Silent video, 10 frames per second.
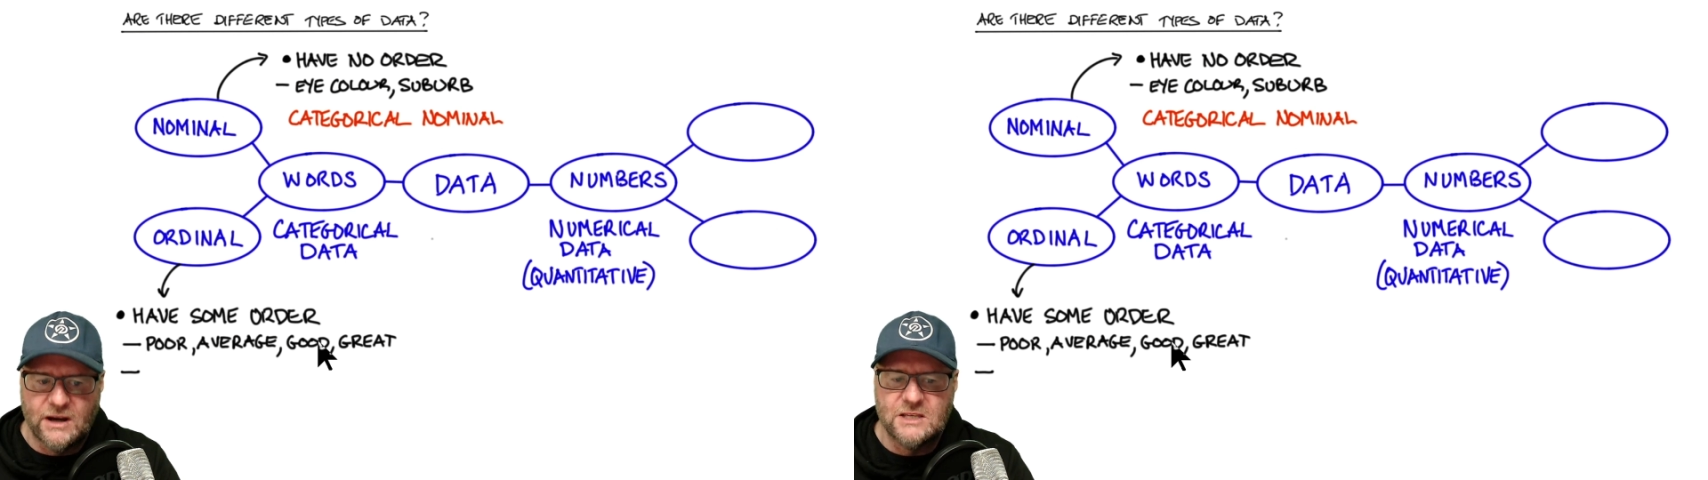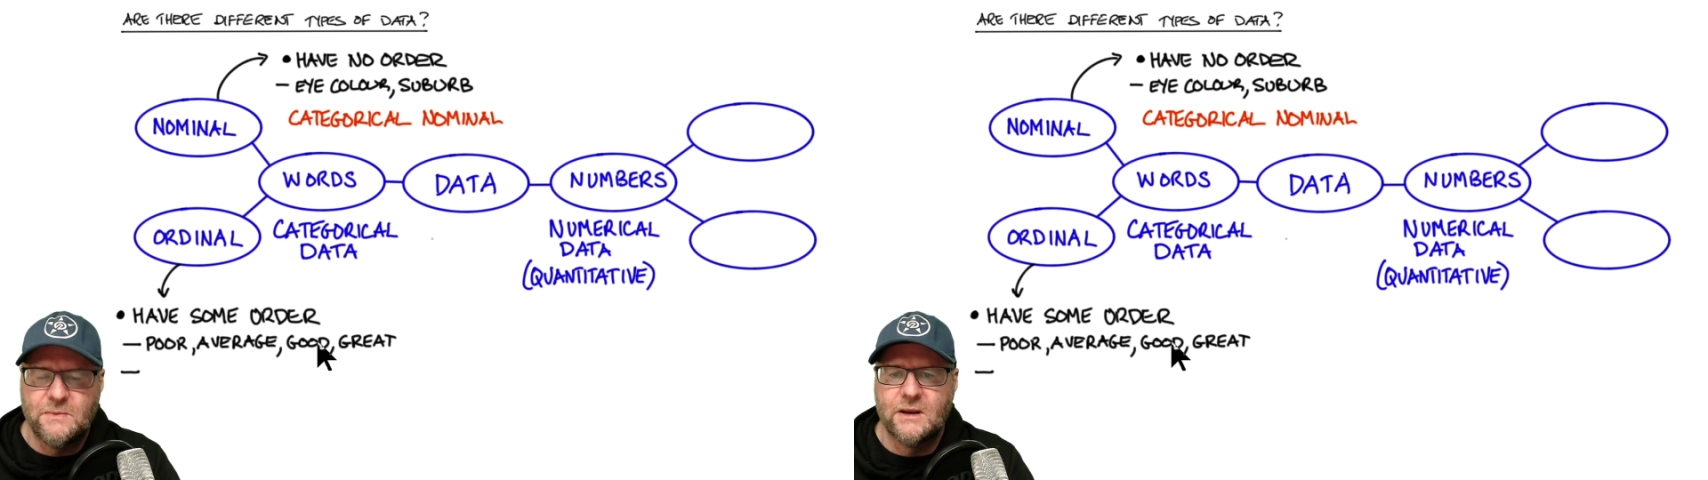
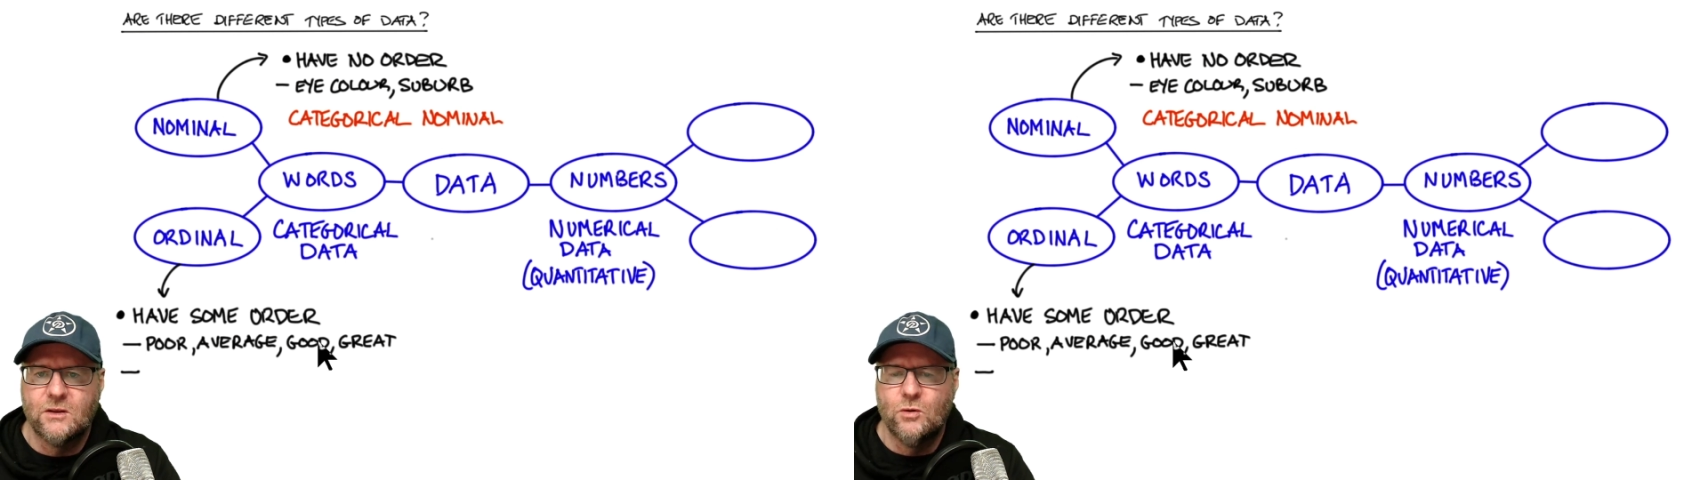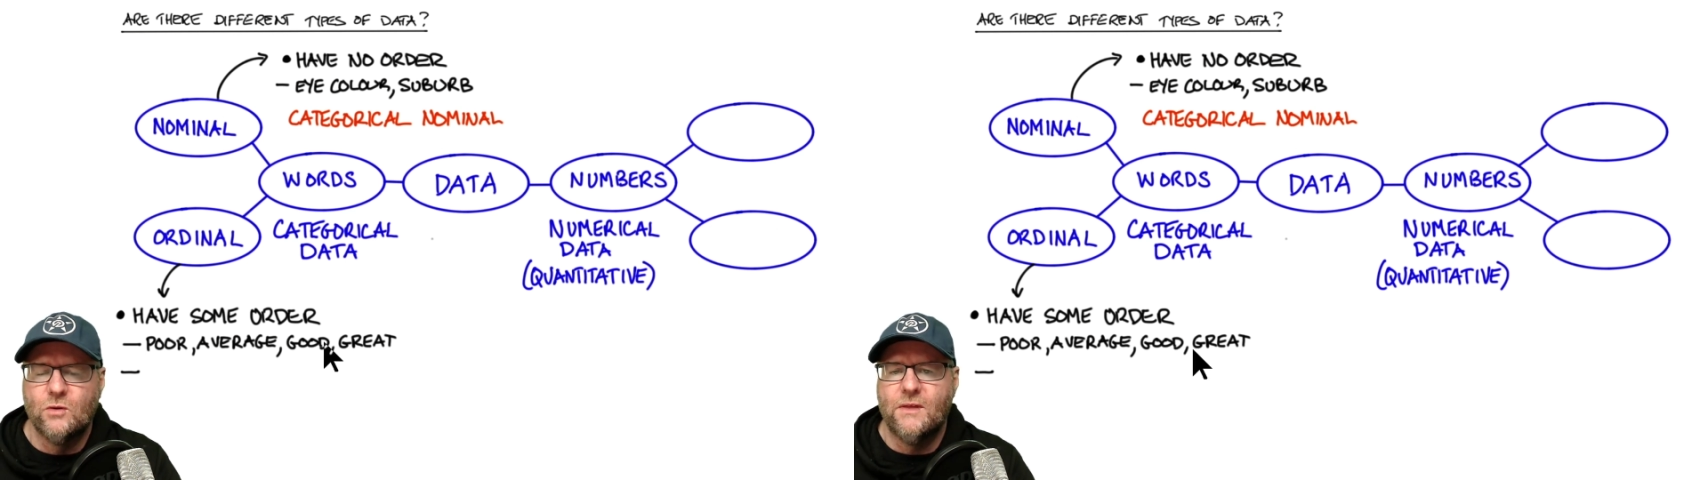is better than
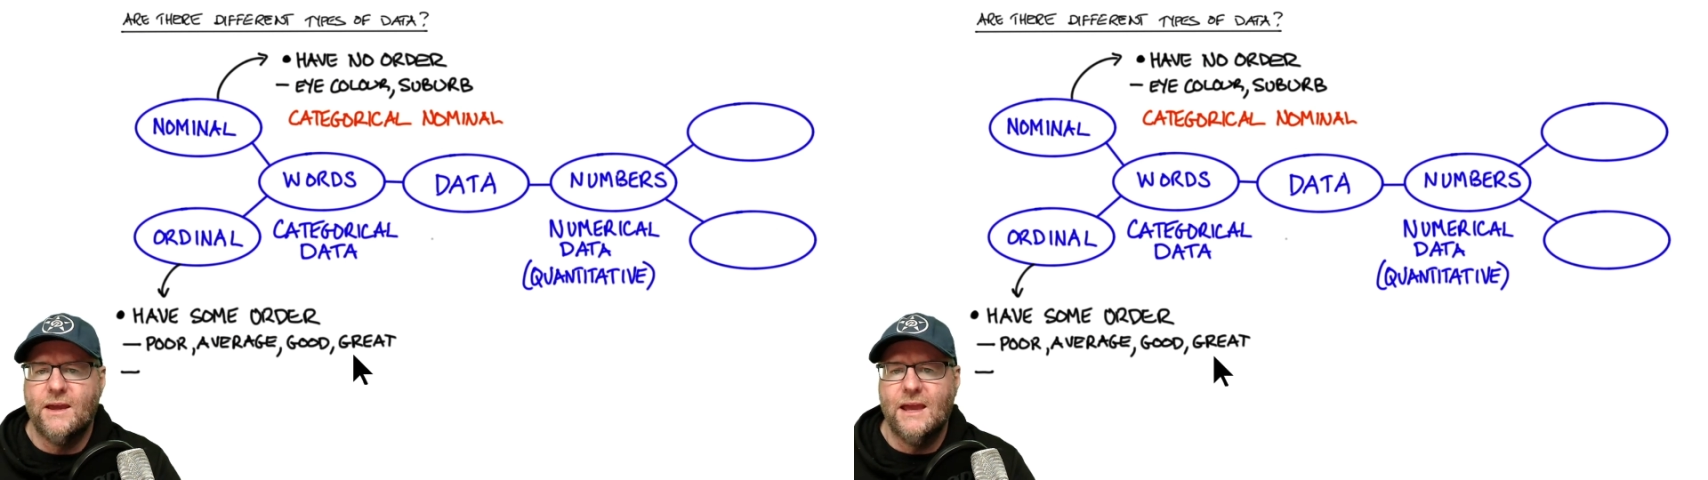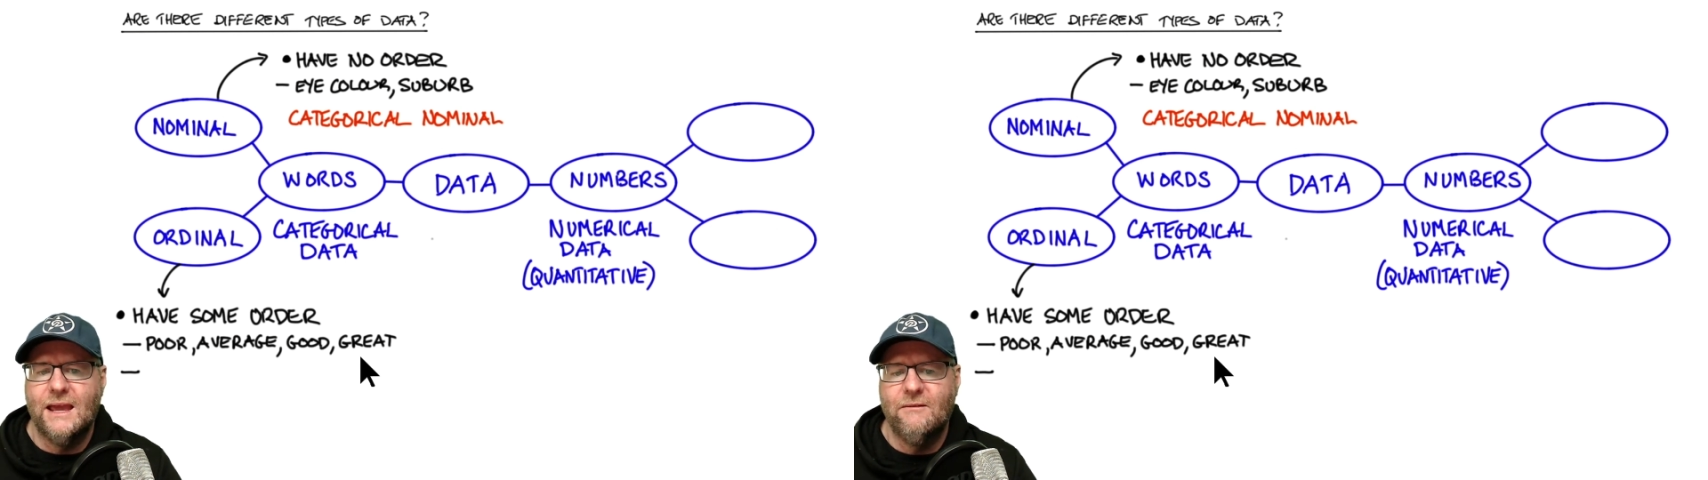good.
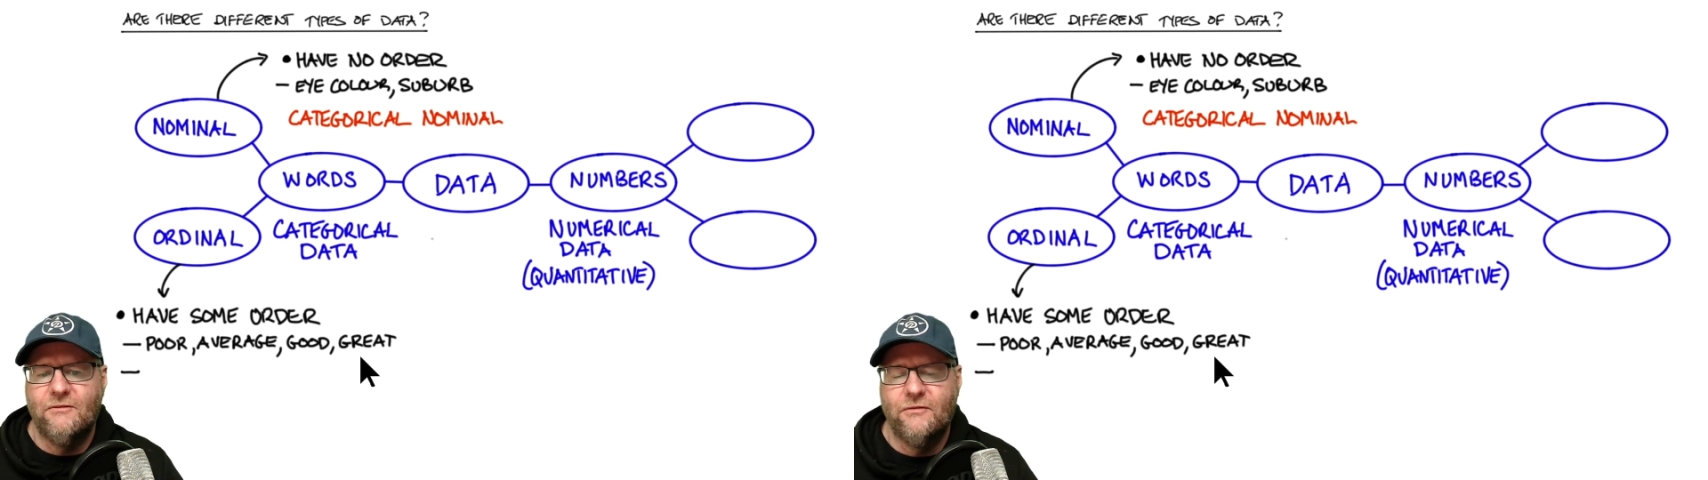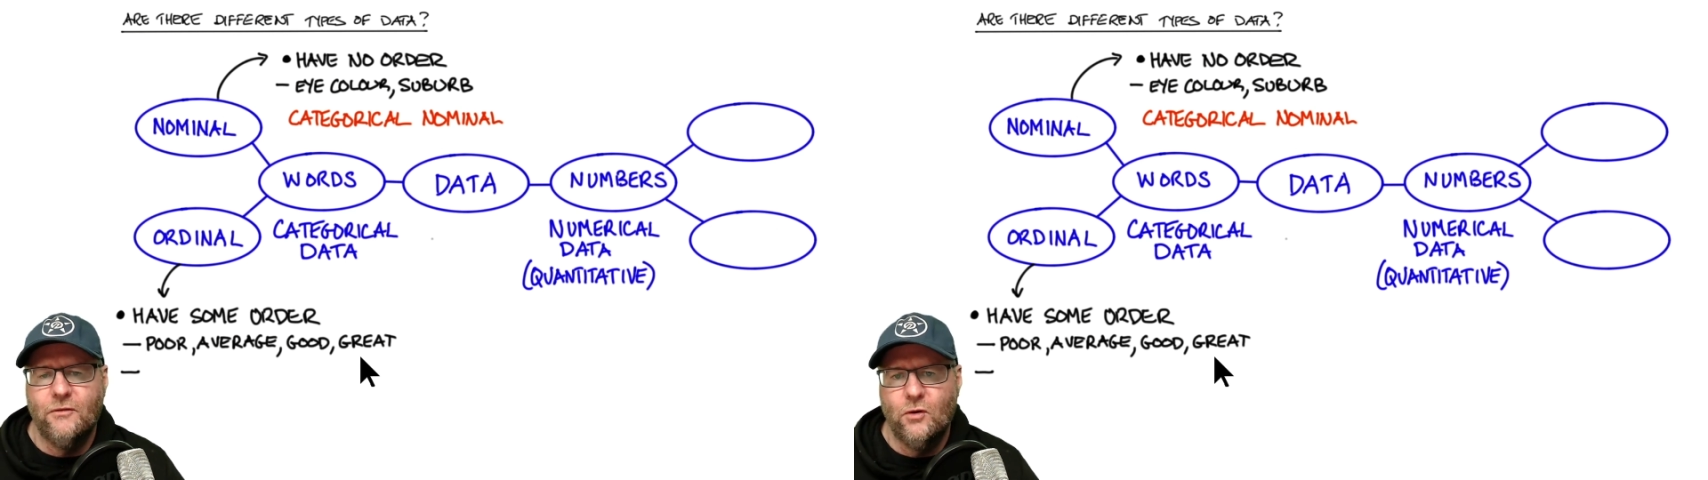They
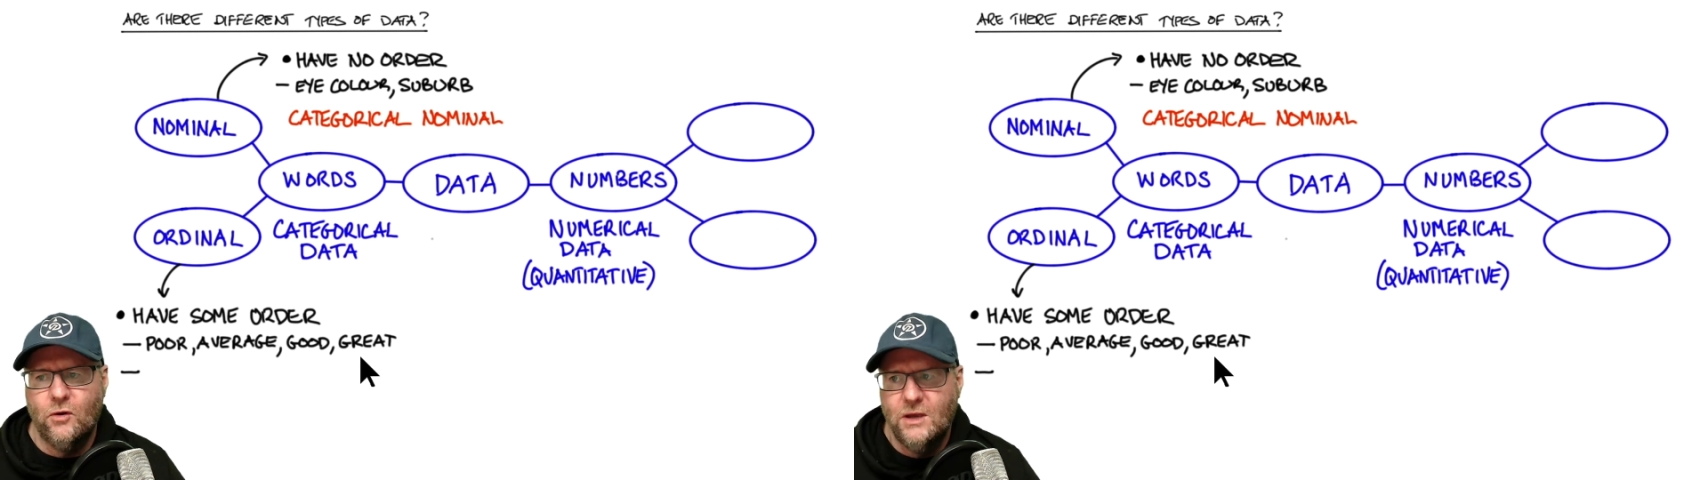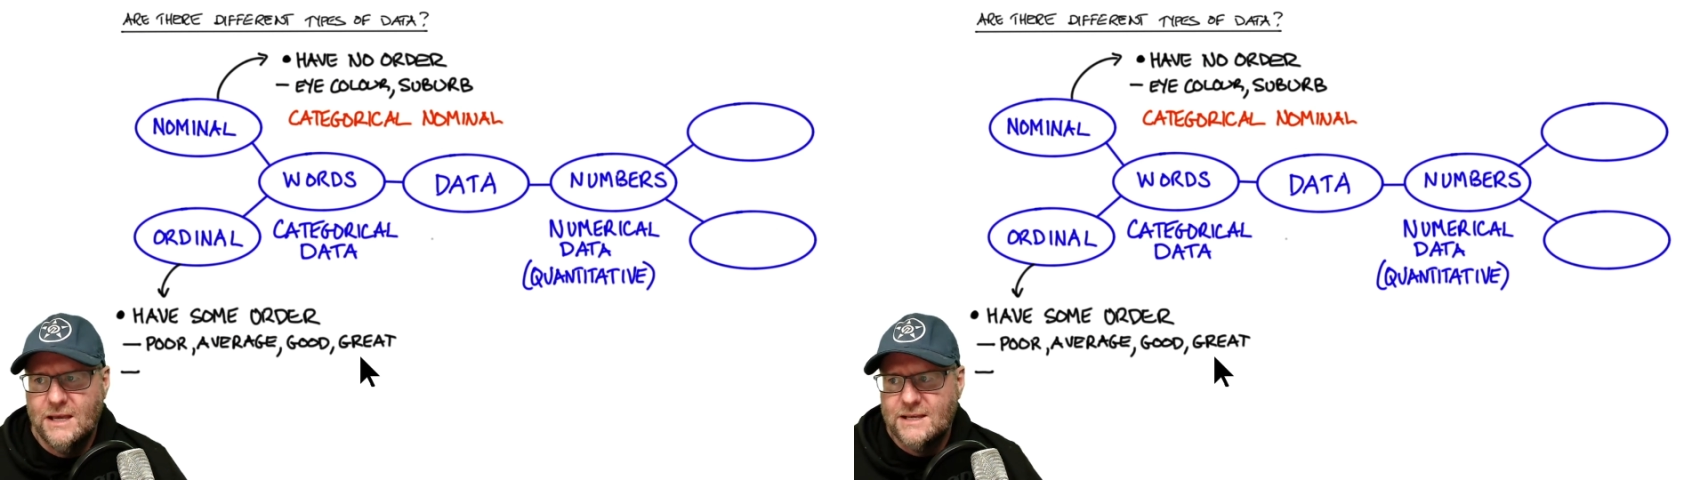infer